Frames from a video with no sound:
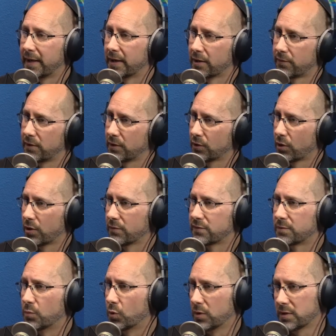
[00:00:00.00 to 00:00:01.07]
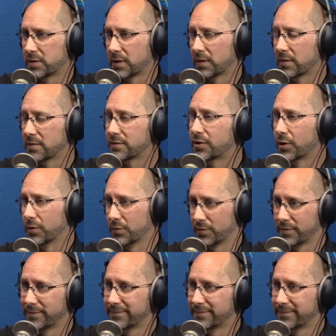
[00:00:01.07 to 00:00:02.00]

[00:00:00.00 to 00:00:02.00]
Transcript: And I think a lot of smaller sellers don't.